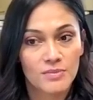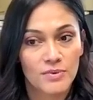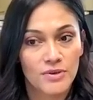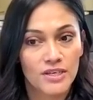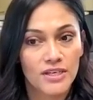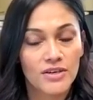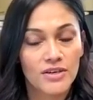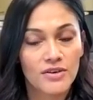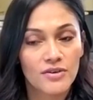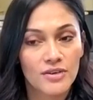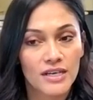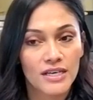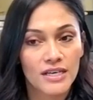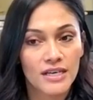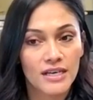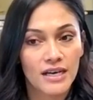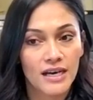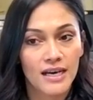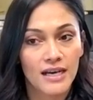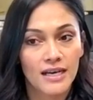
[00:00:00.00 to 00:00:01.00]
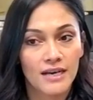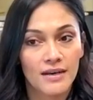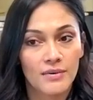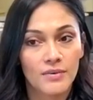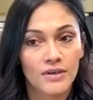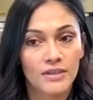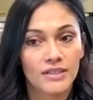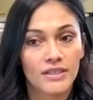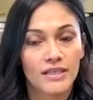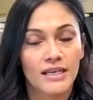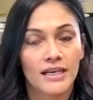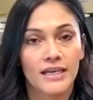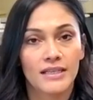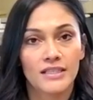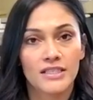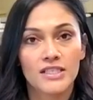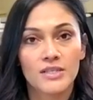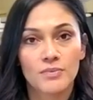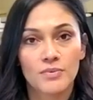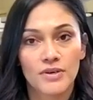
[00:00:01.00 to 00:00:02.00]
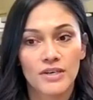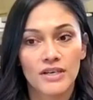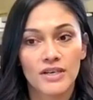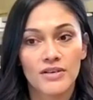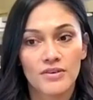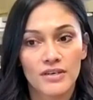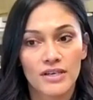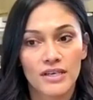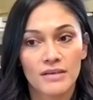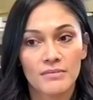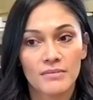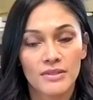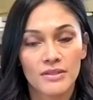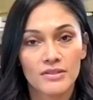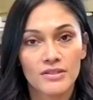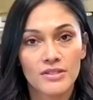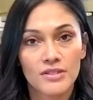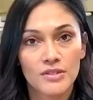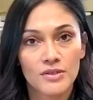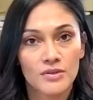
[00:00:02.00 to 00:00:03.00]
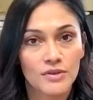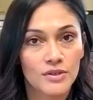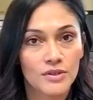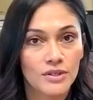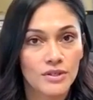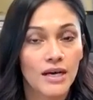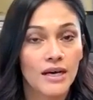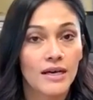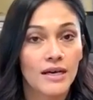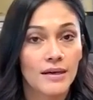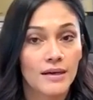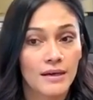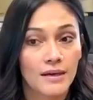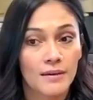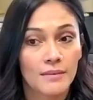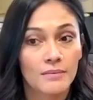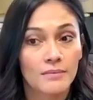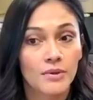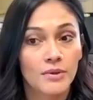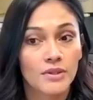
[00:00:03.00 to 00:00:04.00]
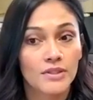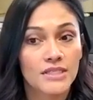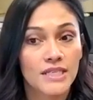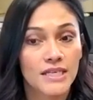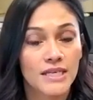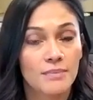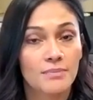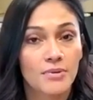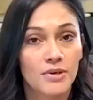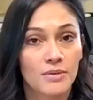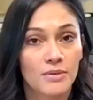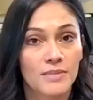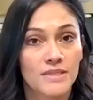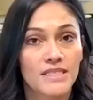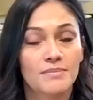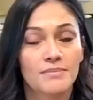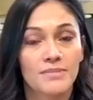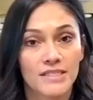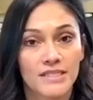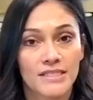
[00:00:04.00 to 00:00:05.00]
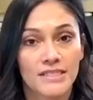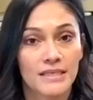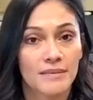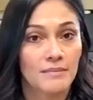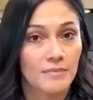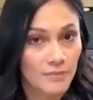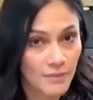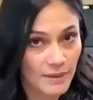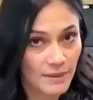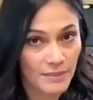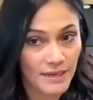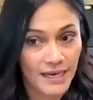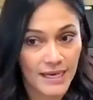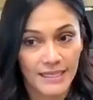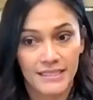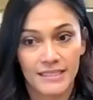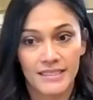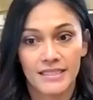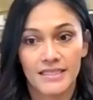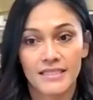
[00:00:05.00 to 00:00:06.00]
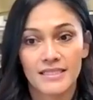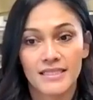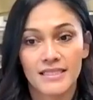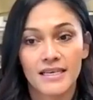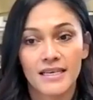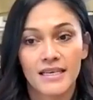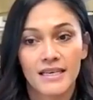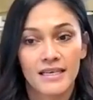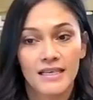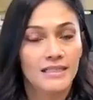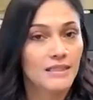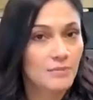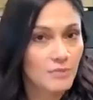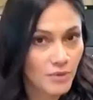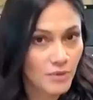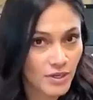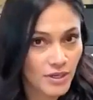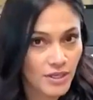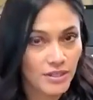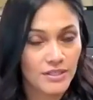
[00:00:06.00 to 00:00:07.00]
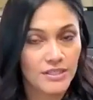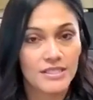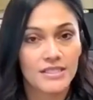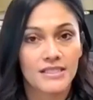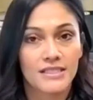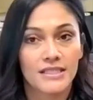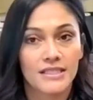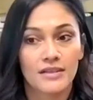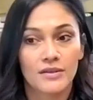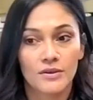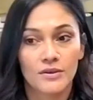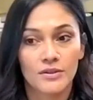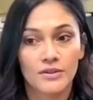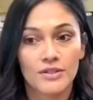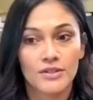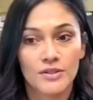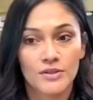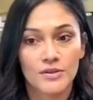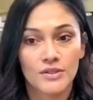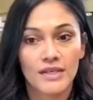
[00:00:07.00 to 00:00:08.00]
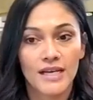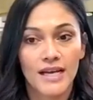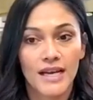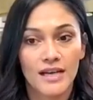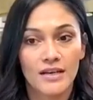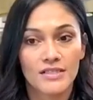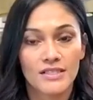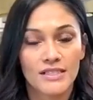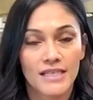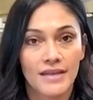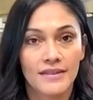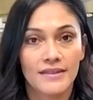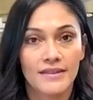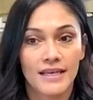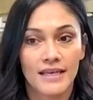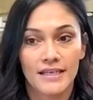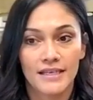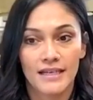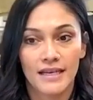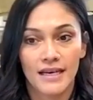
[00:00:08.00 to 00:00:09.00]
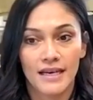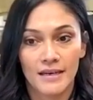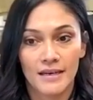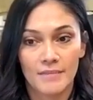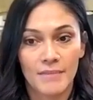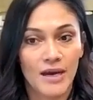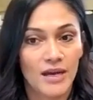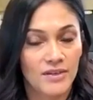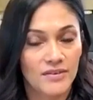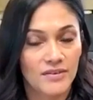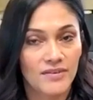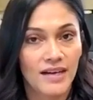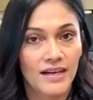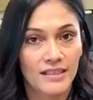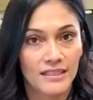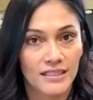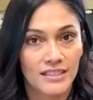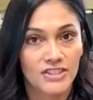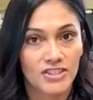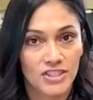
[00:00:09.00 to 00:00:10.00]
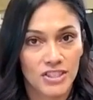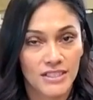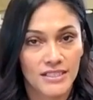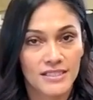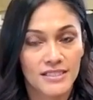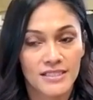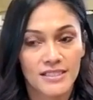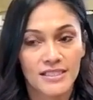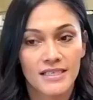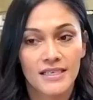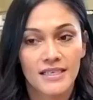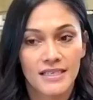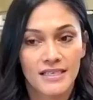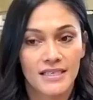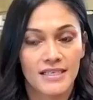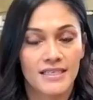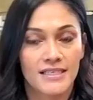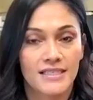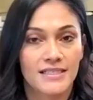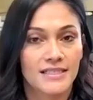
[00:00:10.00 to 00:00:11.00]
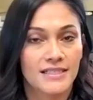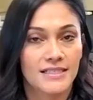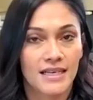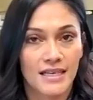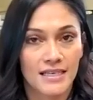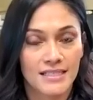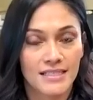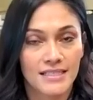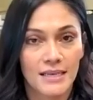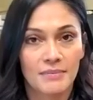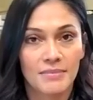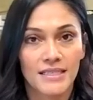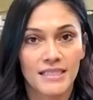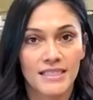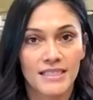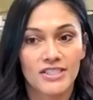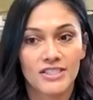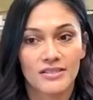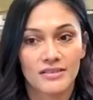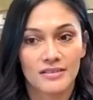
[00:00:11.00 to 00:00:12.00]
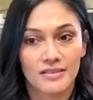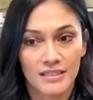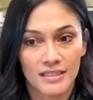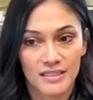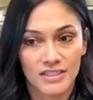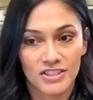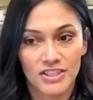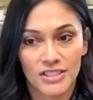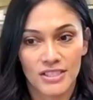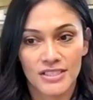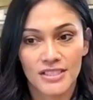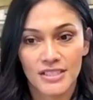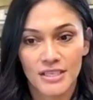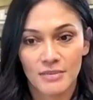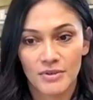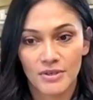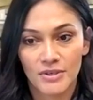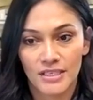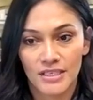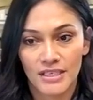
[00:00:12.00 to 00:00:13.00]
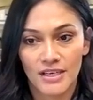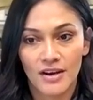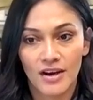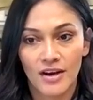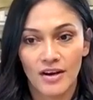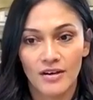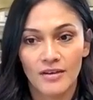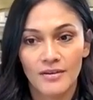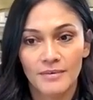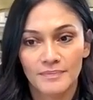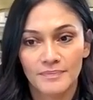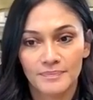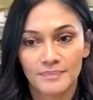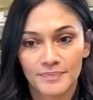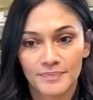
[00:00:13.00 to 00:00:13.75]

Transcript: Spring Creek, we're looking at the Spring Creek Middle School multi-purpose building right behind it. Lamoille is the old schoolhouse, and then Mound Valley Jigs is same place, the Jigs Community Hall.